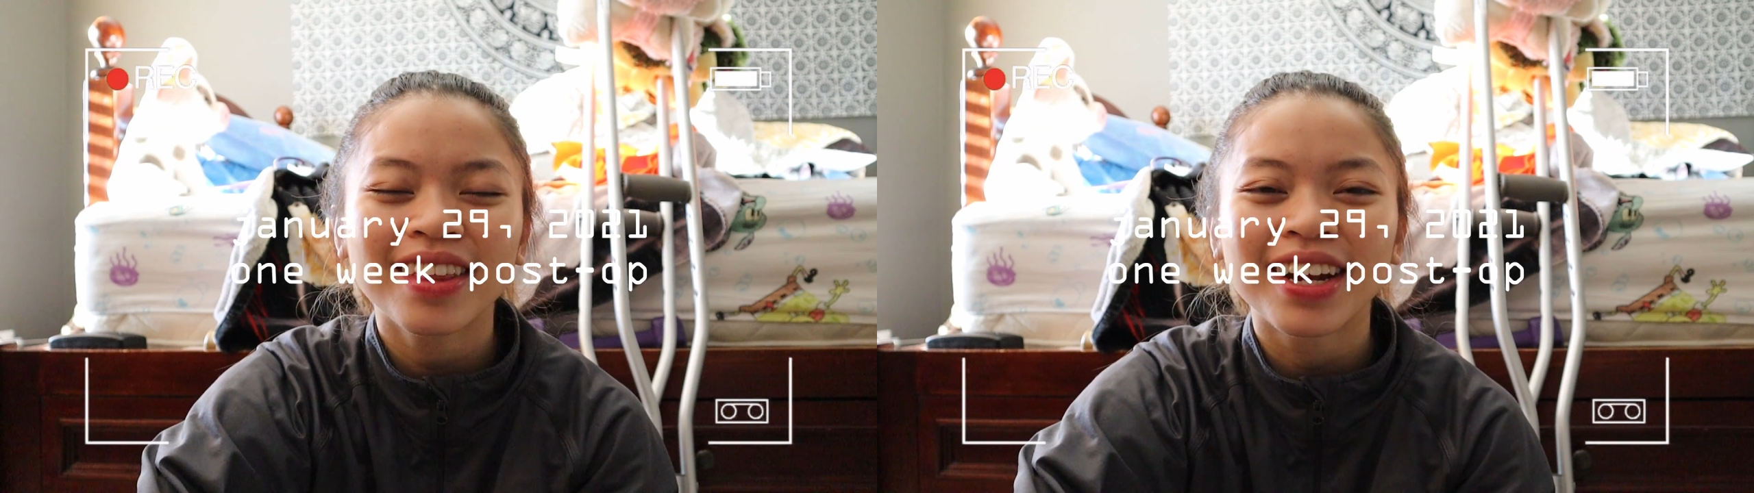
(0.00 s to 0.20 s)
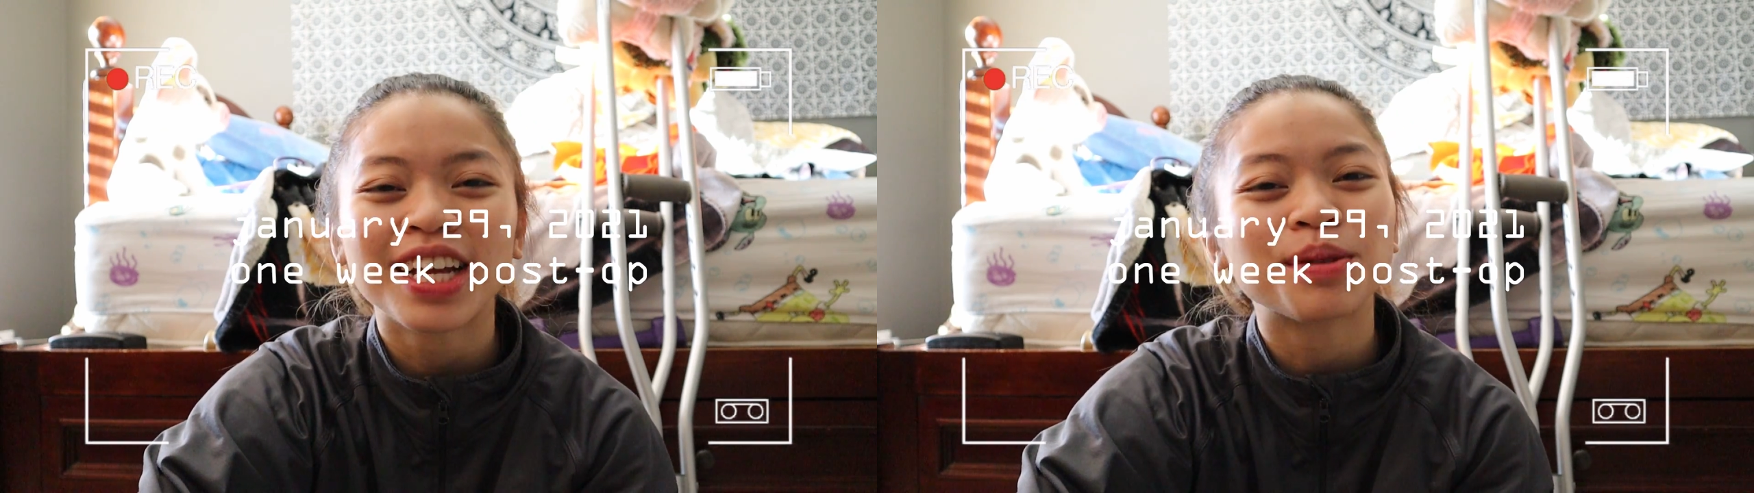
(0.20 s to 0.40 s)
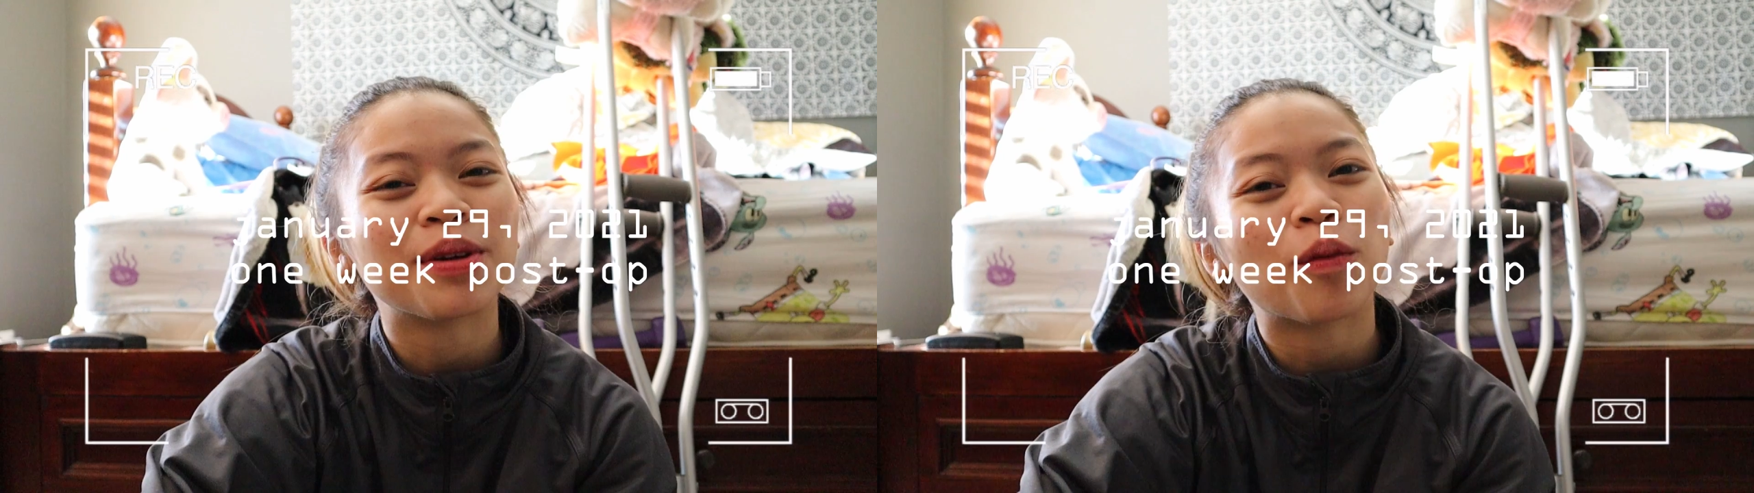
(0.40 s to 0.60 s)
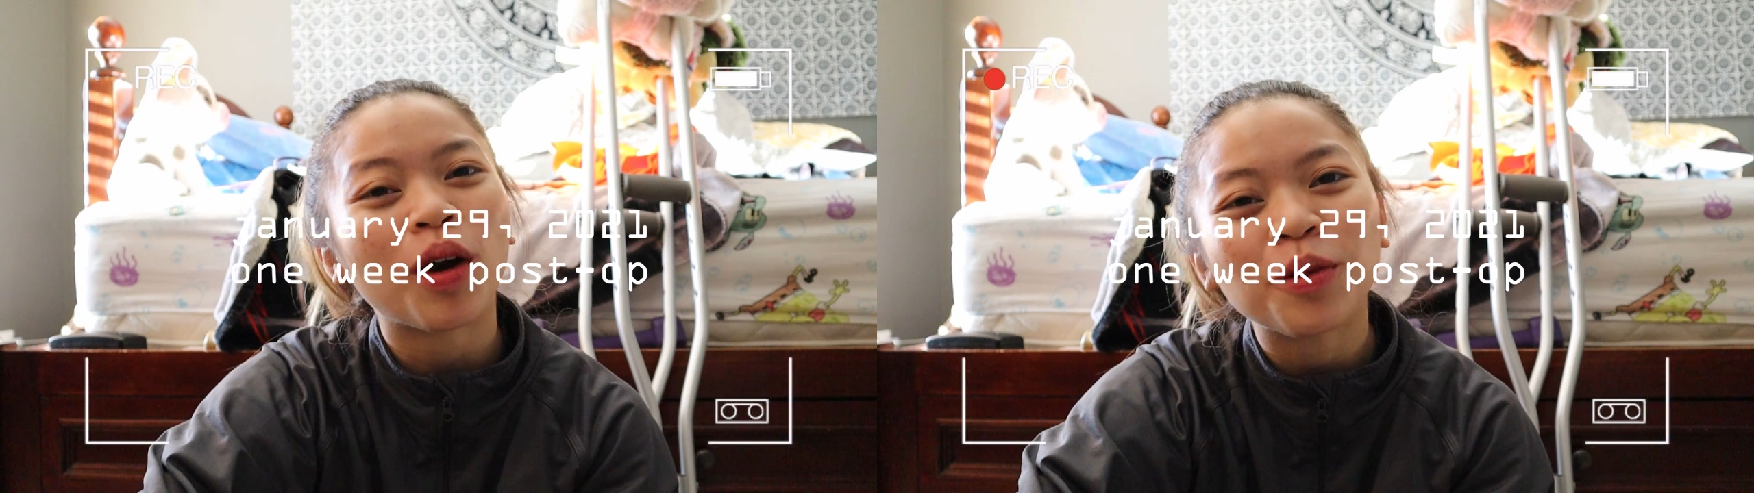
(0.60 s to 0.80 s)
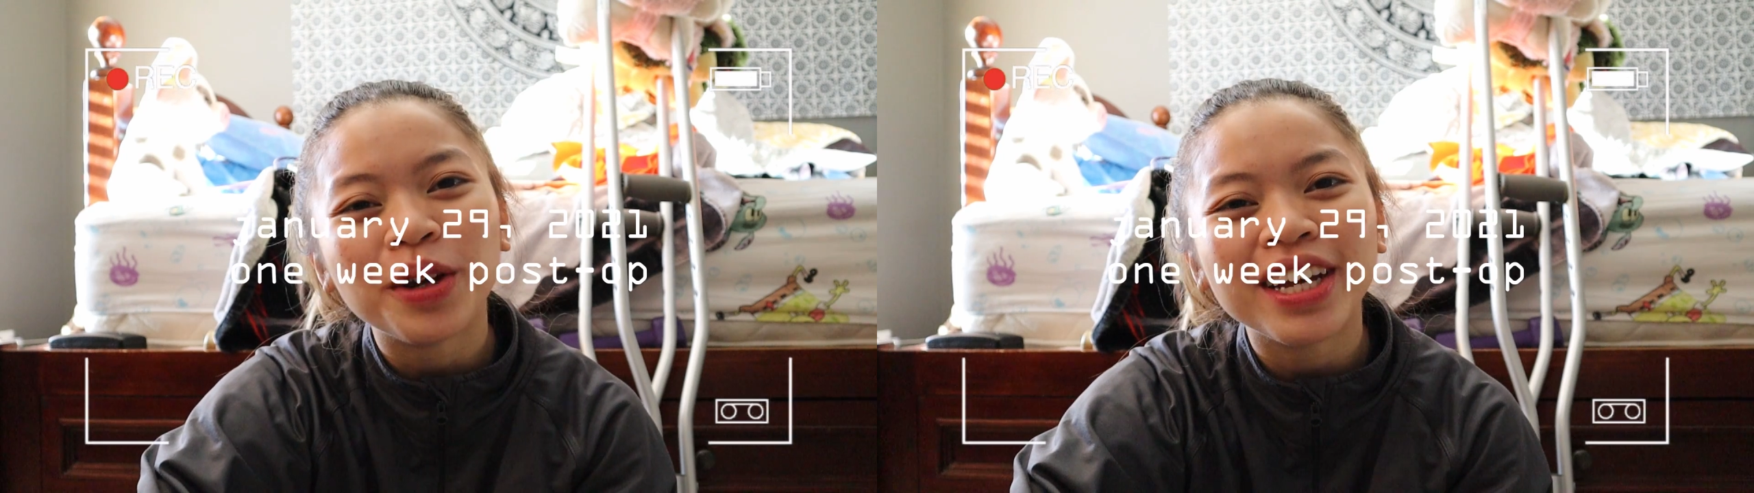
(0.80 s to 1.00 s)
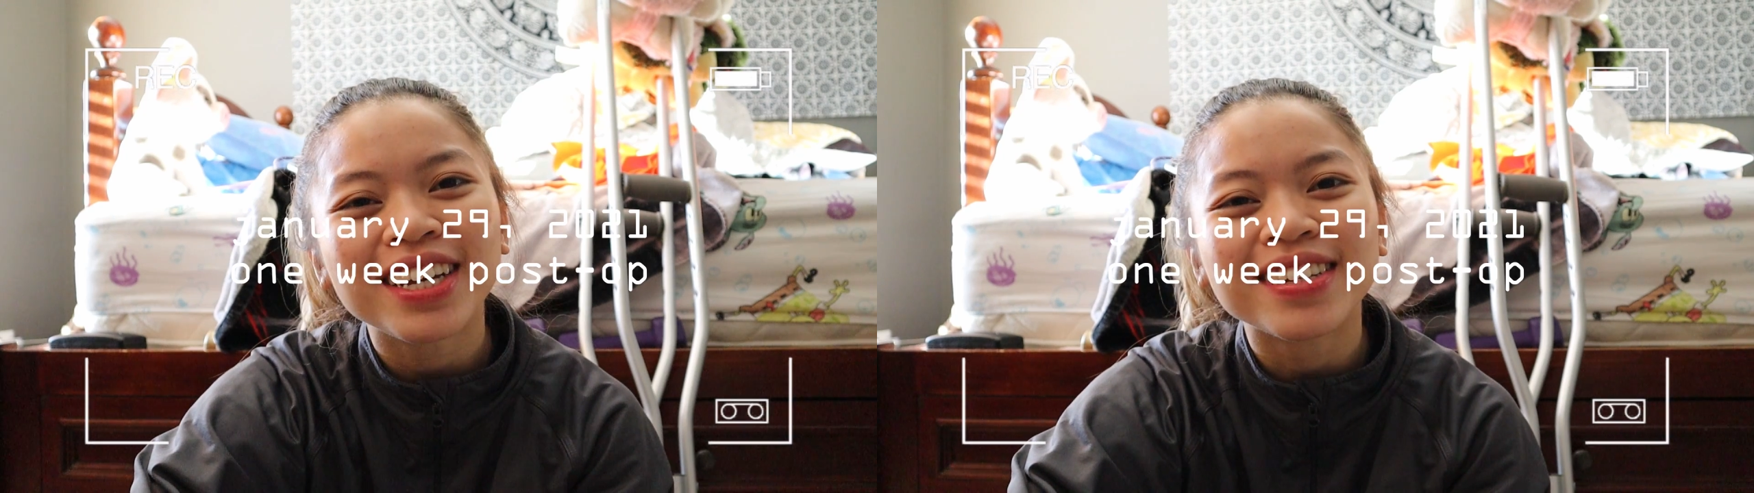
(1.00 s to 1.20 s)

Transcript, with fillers: It has been 1 week